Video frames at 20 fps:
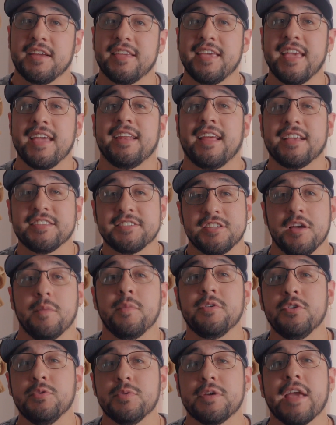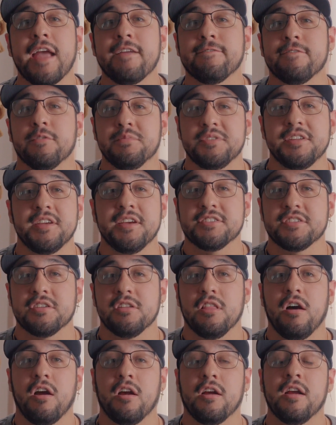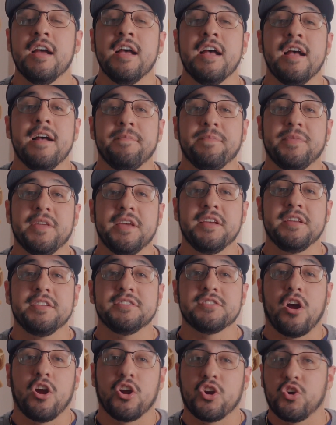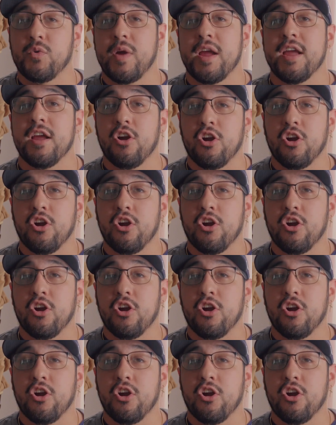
Again, as someone who came from DSLR, these are great